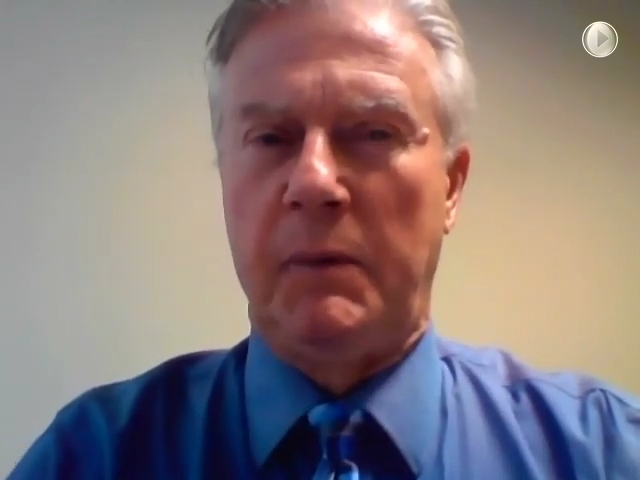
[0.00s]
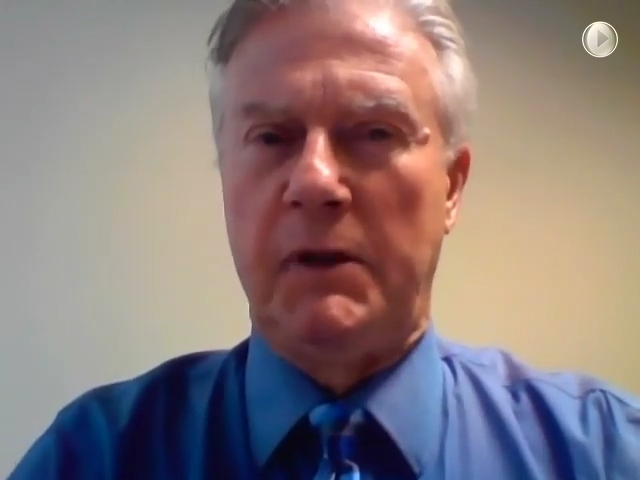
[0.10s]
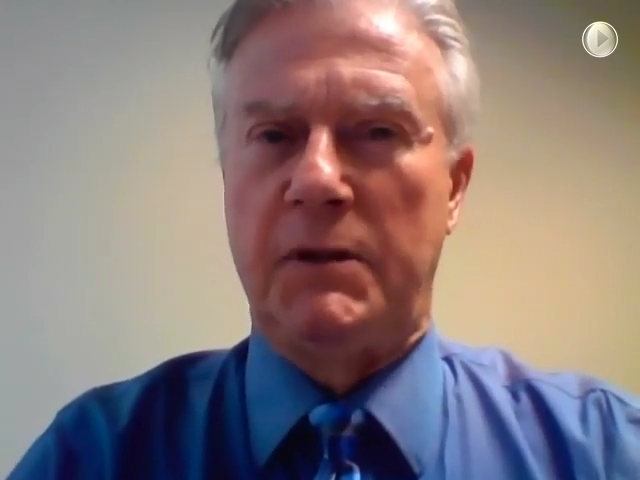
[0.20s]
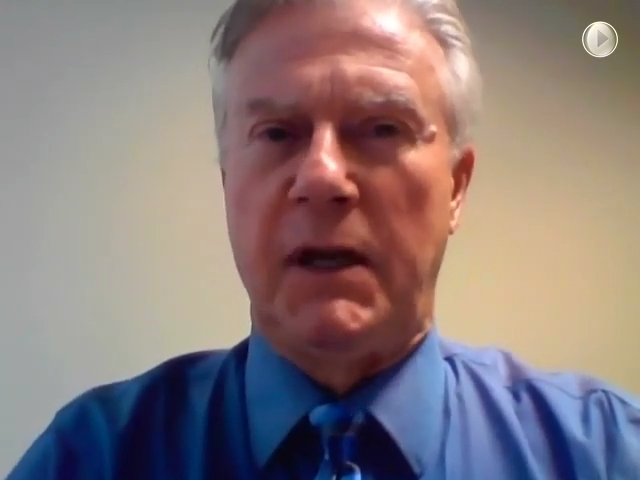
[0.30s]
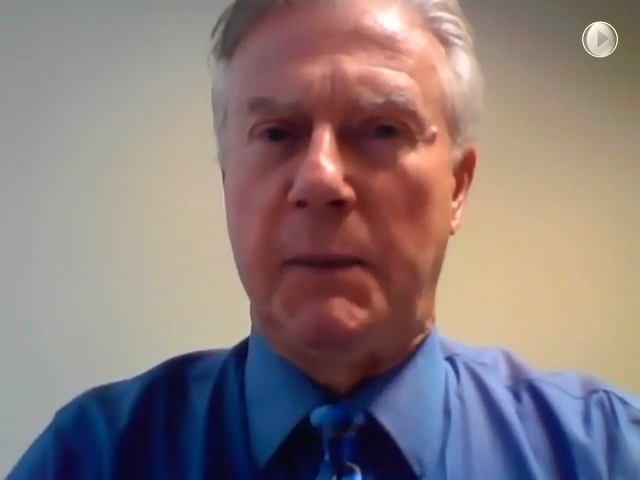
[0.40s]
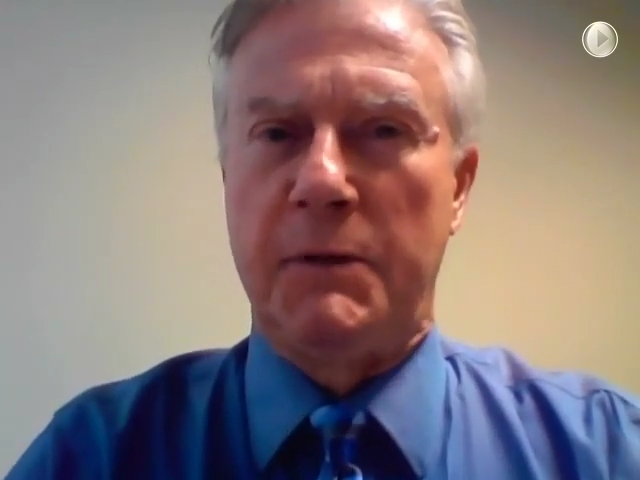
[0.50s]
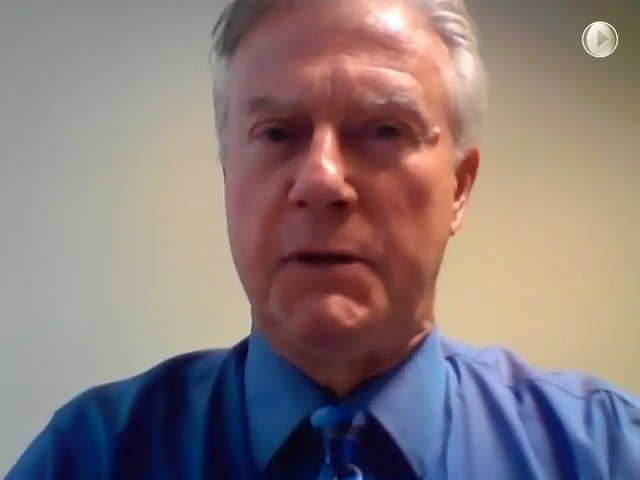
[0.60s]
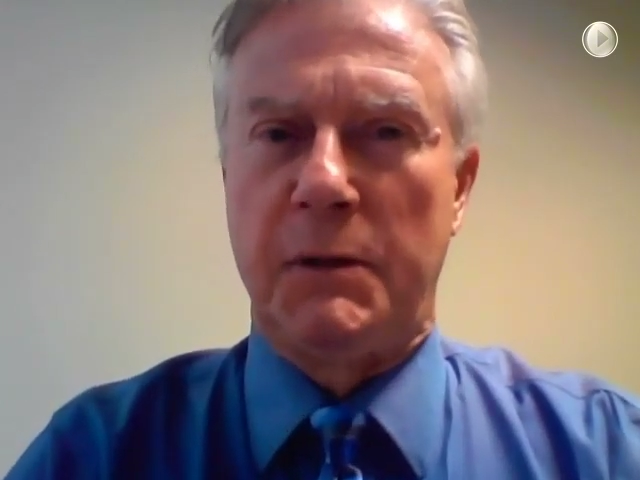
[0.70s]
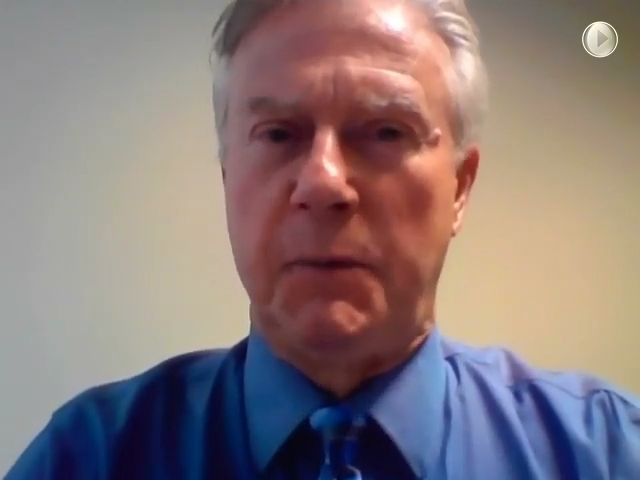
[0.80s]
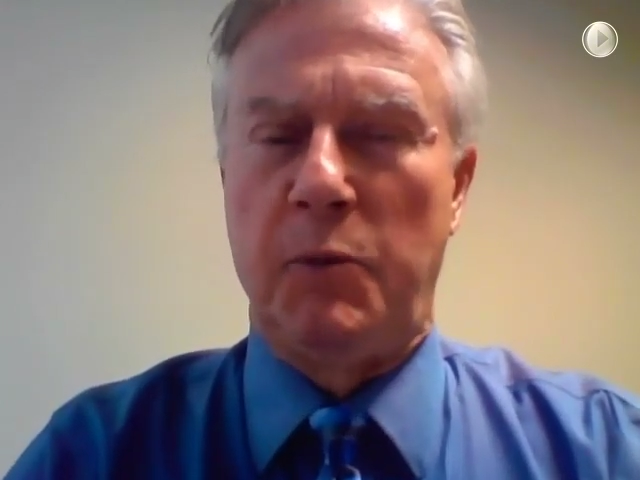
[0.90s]
and this
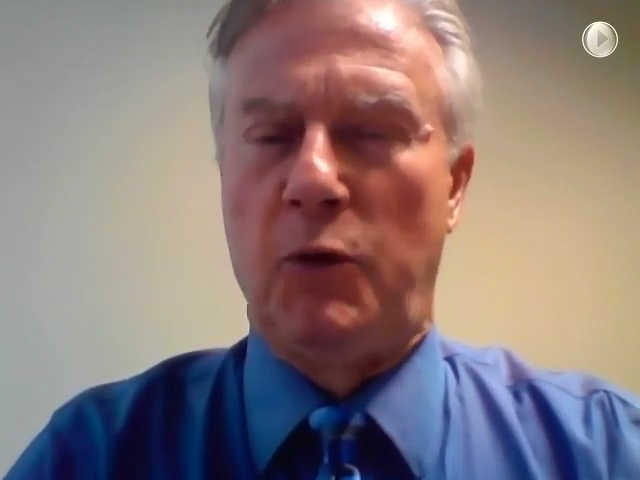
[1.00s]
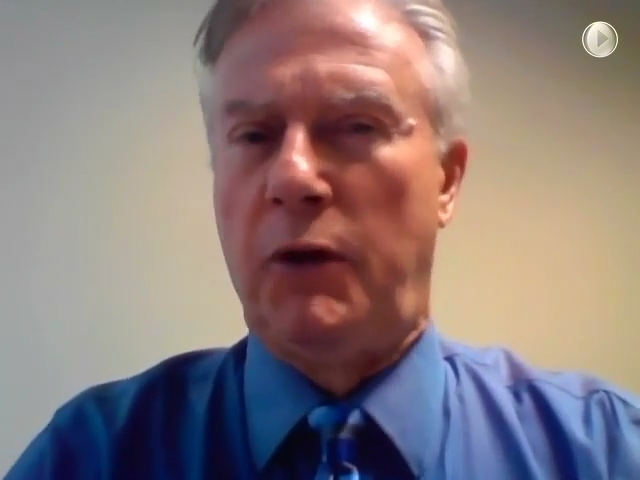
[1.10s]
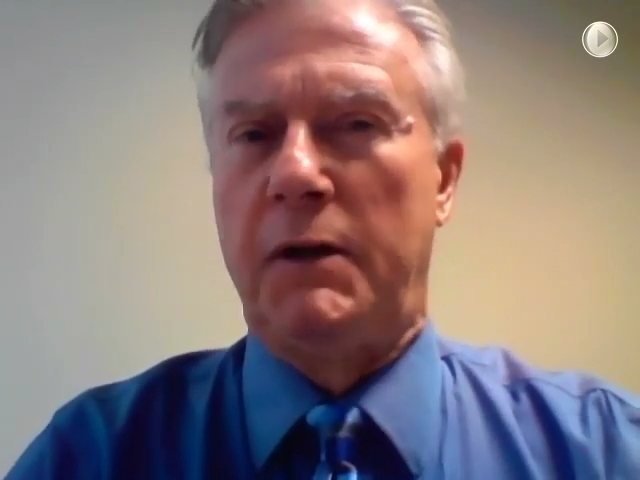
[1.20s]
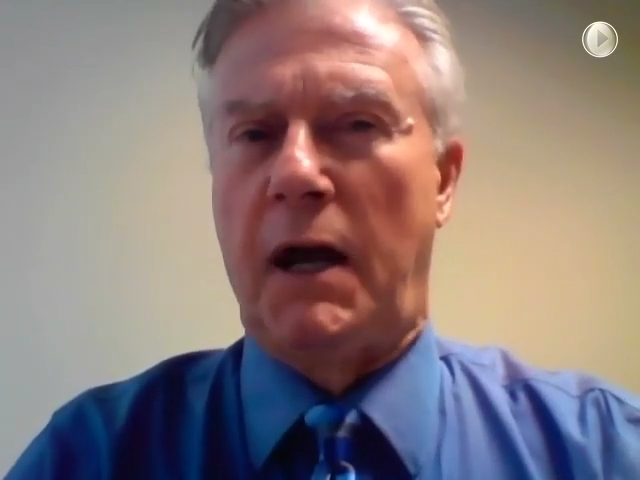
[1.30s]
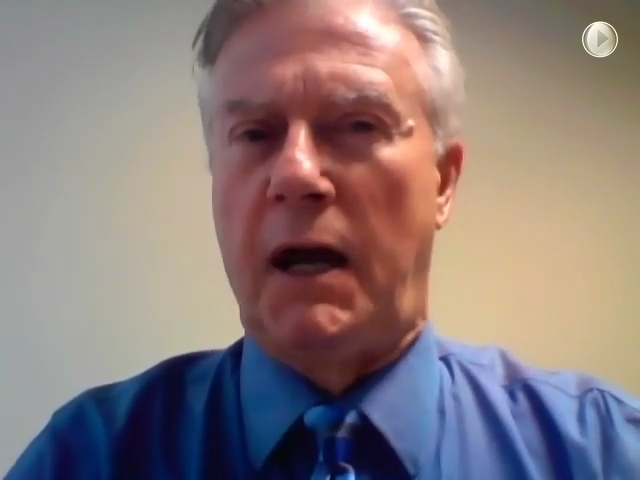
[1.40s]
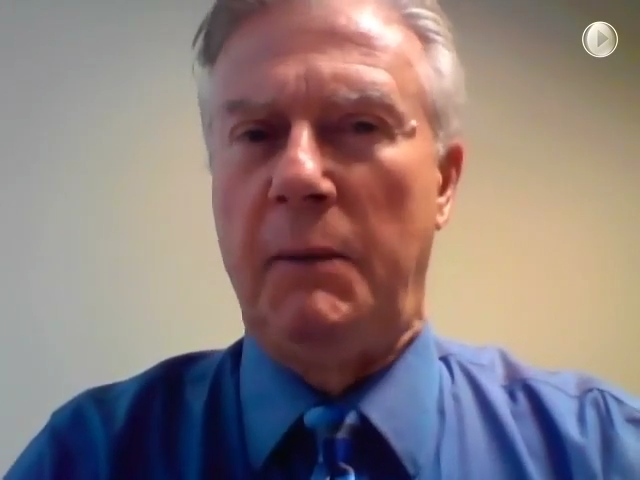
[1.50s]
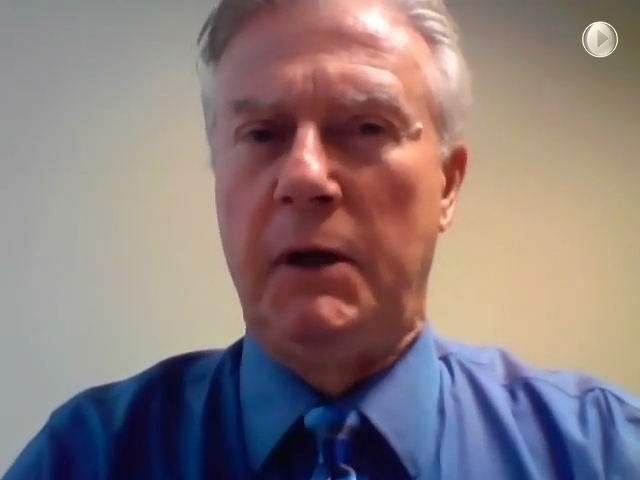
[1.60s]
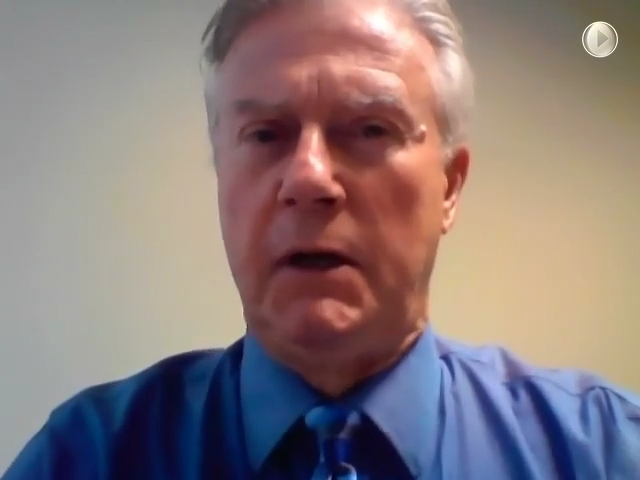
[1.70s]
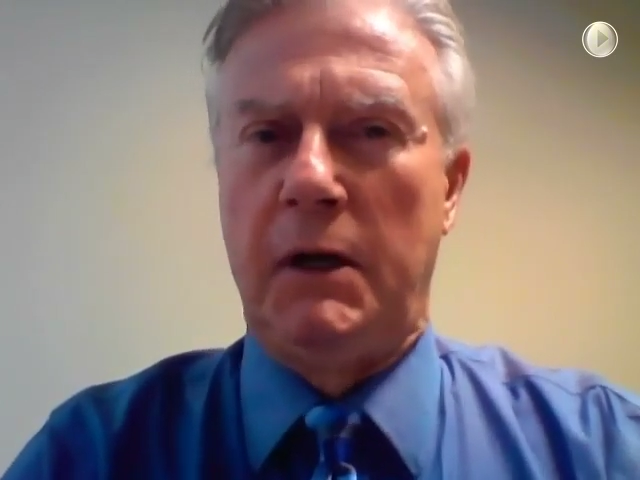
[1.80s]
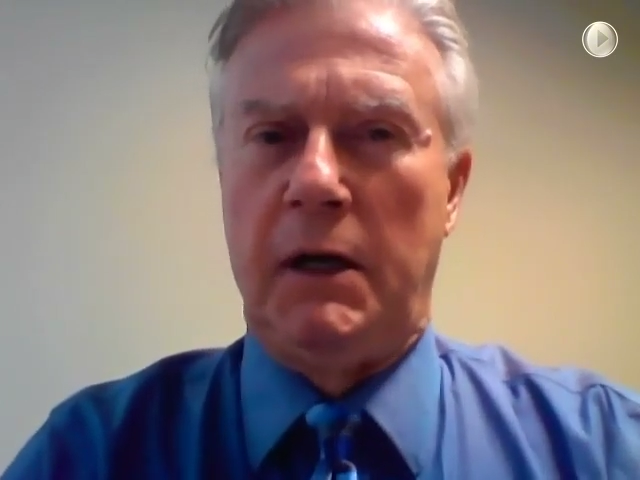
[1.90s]
happens to people all the time.